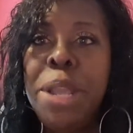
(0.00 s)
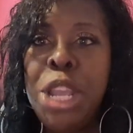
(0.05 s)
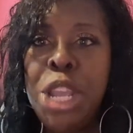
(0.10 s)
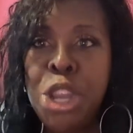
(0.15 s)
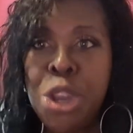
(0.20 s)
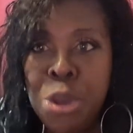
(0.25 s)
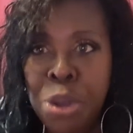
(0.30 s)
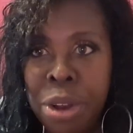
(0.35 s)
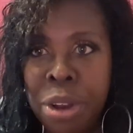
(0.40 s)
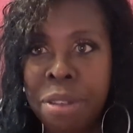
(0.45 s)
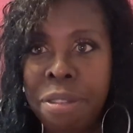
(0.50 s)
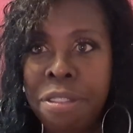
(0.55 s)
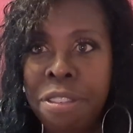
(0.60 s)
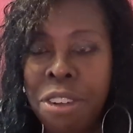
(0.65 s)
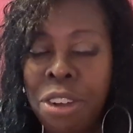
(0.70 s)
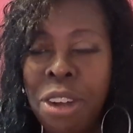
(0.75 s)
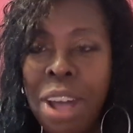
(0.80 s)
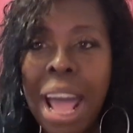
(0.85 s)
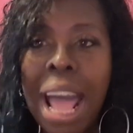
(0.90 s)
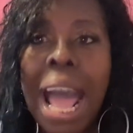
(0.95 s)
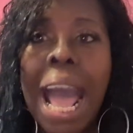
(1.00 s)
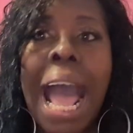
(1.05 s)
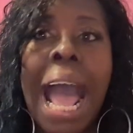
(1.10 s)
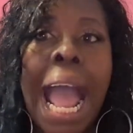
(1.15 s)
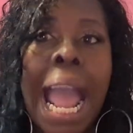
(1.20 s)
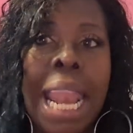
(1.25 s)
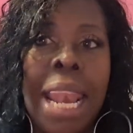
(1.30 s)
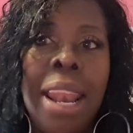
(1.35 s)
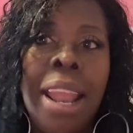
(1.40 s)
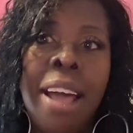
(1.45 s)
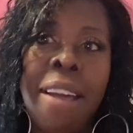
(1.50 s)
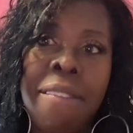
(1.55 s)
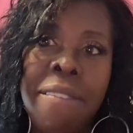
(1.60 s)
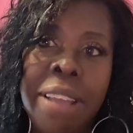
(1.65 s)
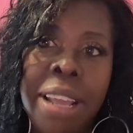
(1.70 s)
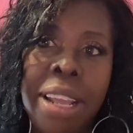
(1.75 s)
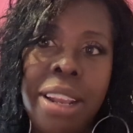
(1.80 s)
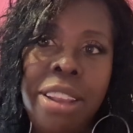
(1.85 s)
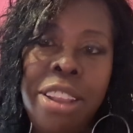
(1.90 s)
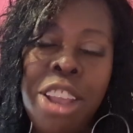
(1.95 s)
beautiful. I
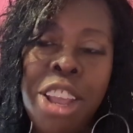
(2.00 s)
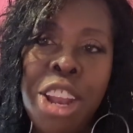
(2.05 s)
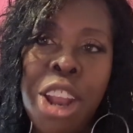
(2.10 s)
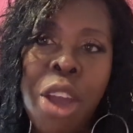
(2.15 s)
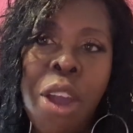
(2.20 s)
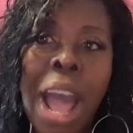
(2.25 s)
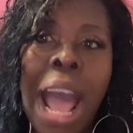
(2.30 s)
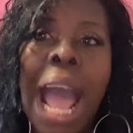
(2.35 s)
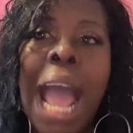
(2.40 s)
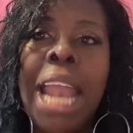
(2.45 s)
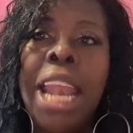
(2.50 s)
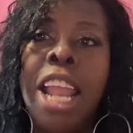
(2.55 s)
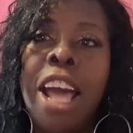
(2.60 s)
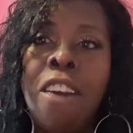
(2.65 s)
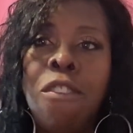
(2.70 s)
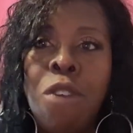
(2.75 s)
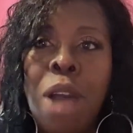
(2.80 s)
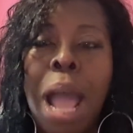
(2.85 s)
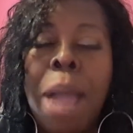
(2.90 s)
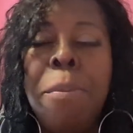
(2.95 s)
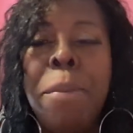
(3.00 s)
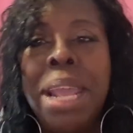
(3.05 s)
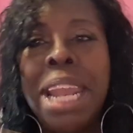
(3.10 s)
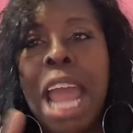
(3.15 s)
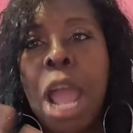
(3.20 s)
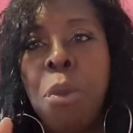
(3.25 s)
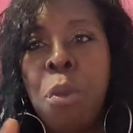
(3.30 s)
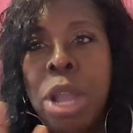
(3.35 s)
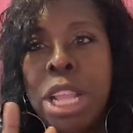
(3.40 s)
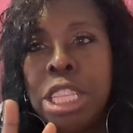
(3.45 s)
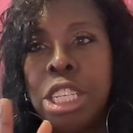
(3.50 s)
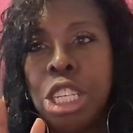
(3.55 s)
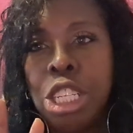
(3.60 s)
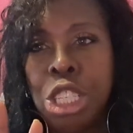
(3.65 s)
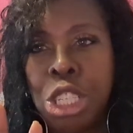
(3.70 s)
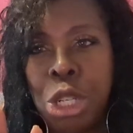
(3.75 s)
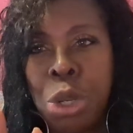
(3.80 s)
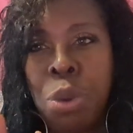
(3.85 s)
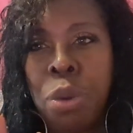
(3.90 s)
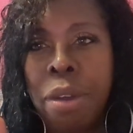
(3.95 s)
love it. You know, I mean, I went
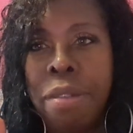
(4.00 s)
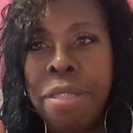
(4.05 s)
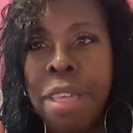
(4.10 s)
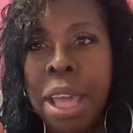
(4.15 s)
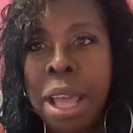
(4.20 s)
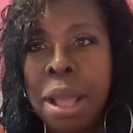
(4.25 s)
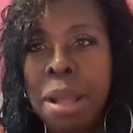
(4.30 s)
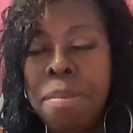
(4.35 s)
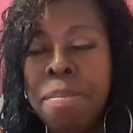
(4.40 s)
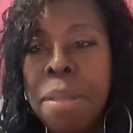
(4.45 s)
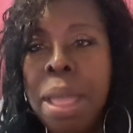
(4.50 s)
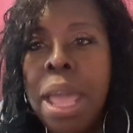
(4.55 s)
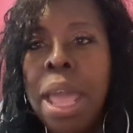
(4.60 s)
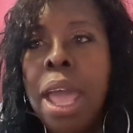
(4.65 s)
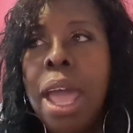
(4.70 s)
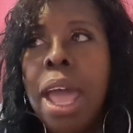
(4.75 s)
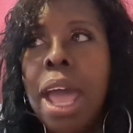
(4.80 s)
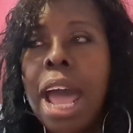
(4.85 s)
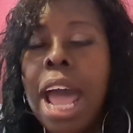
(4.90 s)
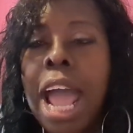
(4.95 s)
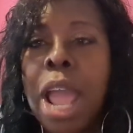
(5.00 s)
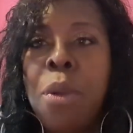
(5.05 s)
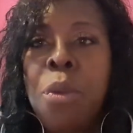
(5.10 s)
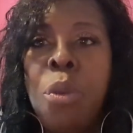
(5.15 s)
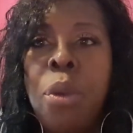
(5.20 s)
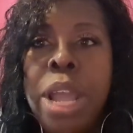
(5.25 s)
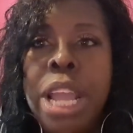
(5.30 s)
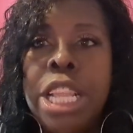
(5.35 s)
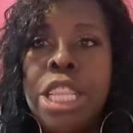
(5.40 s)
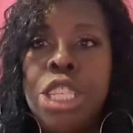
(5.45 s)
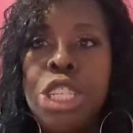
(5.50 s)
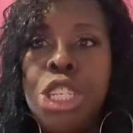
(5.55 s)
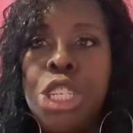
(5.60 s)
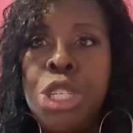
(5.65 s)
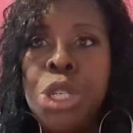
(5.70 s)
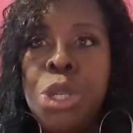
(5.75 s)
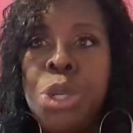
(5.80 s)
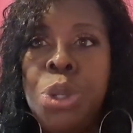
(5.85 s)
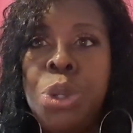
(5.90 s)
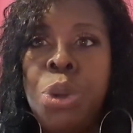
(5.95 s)
to two of them. I went
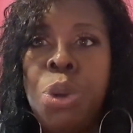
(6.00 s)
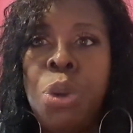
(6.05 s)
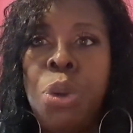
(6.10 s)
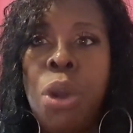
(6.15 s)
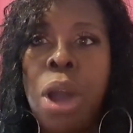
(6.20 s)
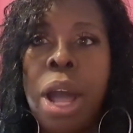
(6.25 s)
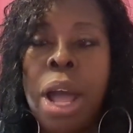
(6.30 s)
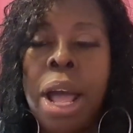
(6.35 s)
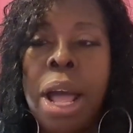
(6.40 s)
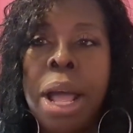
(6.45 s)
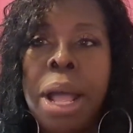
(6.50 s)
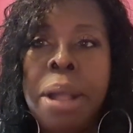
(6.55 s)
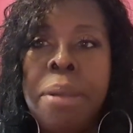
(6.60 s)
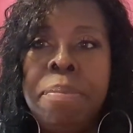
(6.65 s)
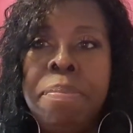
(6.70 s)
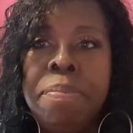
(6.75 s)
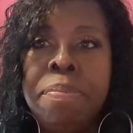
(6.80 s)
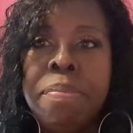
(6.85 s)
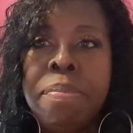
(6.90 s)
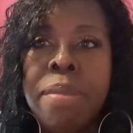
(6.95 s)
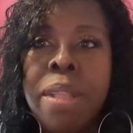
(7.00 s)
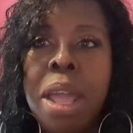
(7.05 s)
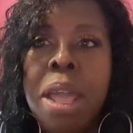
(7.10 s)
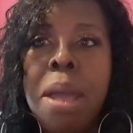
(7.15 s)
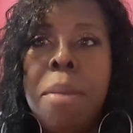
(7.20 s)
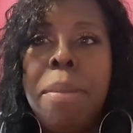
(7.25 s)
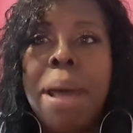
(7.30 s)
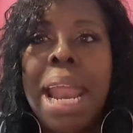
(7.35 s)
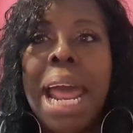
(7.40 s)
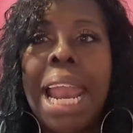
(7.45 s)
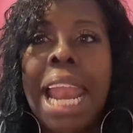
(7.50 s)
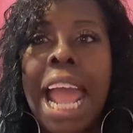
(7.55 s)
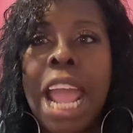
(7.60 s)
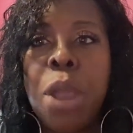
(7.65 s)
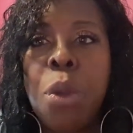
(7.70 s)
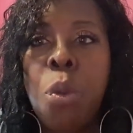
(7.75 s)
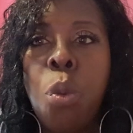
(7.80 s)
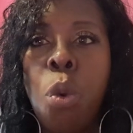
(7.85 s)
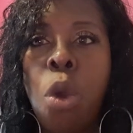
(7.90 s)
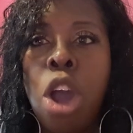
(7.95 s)
to, but I
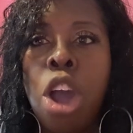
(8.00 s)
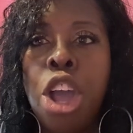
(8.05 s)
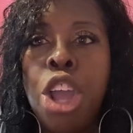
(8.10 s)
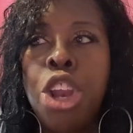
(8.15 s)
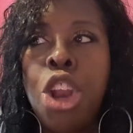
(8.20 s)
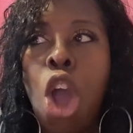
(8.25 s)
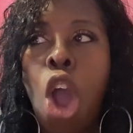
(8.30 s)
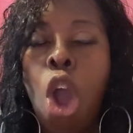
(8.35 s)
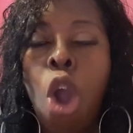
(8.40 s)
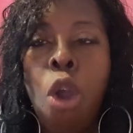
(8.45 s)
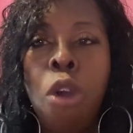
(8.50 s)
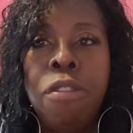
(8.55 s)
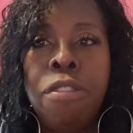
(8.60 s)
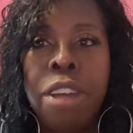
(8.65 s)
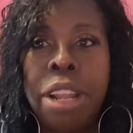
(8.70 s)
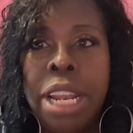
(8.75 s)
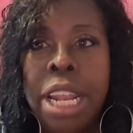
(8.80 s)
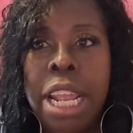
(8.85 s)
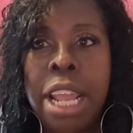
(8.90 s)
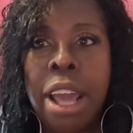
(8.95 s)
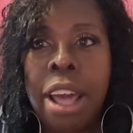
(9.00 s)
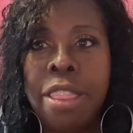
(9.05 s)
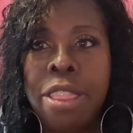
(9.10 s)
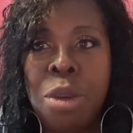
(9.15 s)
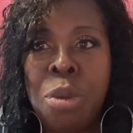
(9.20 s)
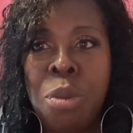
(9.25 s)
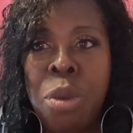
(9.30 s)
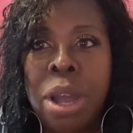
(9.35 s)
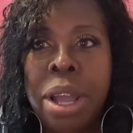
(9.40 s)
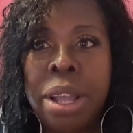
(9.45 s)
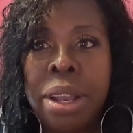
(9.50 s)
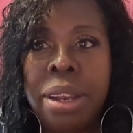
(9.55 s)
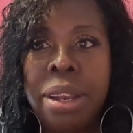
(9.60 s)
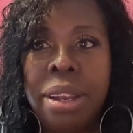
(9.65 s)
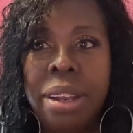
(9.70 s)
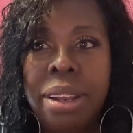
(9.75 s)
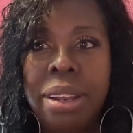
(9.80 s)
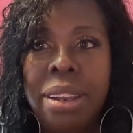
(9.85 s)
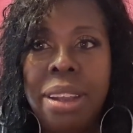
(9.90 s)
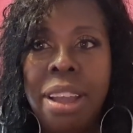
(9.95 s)
like one over the other one.
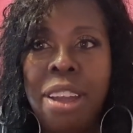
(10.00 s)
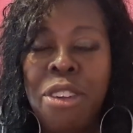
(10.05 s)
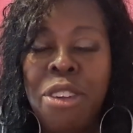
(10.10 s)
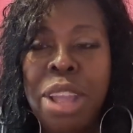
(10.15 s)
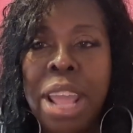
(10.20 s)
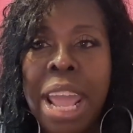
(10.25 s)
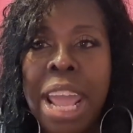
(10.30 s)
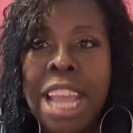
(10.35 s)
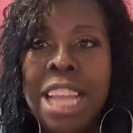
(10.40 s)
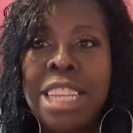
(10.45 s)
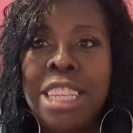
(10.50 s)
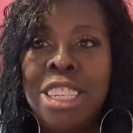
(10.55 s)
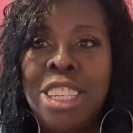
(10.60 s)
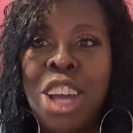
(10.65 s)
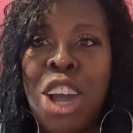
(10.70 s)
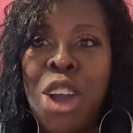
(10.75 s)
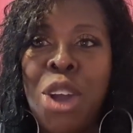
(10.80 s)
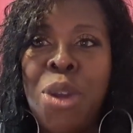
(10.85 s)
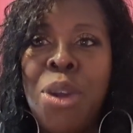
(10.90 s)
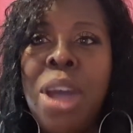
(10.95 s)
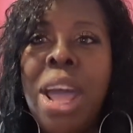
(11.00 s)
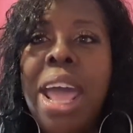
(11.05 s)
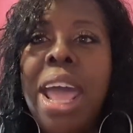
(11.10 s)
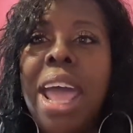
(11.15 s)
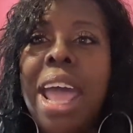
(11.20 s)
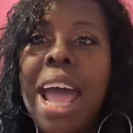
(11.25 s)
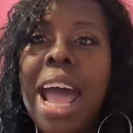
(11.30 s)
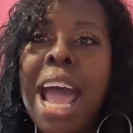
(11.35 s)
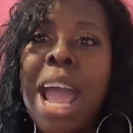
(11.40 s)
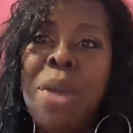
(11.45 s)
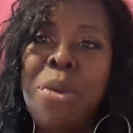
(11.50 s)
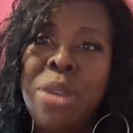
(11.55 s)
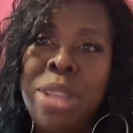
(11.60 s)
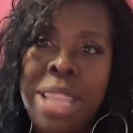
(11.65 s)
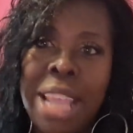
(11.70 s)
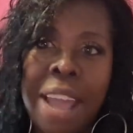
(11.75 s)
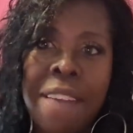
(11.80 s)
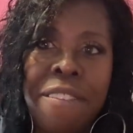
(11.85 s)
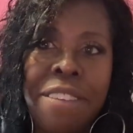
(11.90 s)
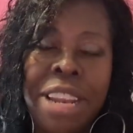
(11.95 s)
Okay, so I
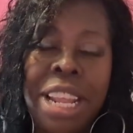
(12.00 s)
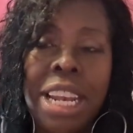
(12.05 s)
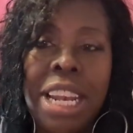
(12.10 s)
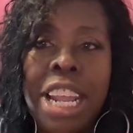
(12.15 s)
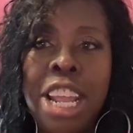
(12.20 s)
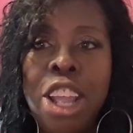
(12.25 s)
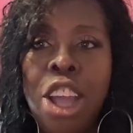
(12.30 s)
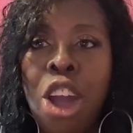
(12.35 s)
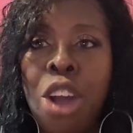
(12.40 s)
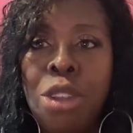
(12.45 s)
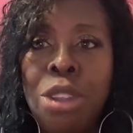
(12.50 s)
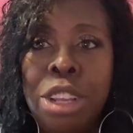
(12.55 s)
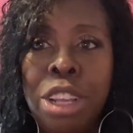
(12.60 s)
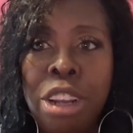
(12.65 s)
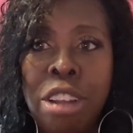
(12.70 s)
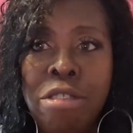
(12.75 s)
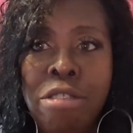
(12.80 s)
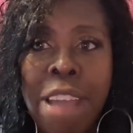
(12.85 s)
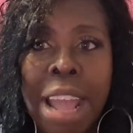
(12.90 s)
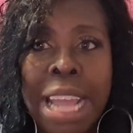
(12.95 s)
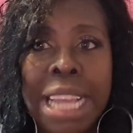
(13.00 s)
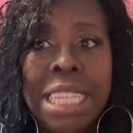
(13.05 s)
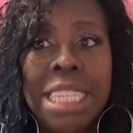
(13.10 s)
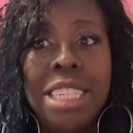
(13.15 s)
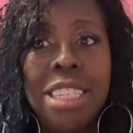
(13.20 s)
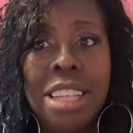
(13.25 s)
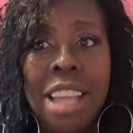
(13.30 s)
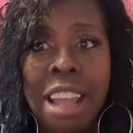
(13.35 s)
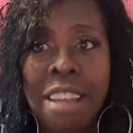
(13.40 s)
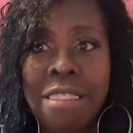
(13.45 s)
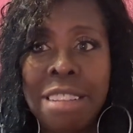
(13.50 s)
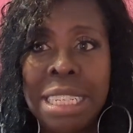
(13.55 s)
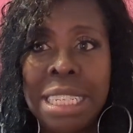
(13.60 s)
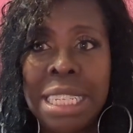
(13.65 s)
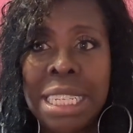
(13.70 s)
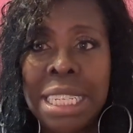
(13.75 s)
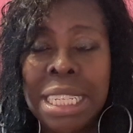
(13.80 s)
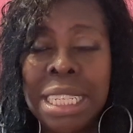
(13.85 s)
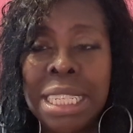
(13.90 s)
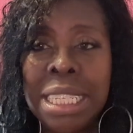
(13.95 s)
would definitely go to the rice
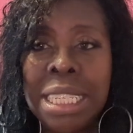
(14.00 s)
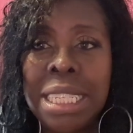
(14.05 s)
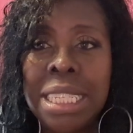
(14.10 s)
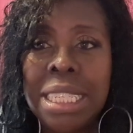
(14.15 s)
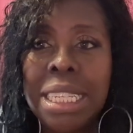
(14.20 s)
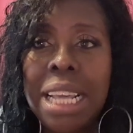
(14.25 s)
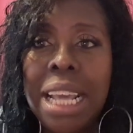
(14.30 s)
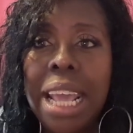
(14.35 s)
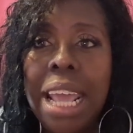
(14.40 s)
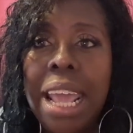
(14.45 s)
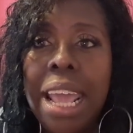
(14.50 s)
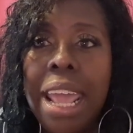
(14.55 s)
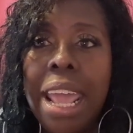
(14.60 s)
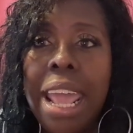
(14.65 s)
terraces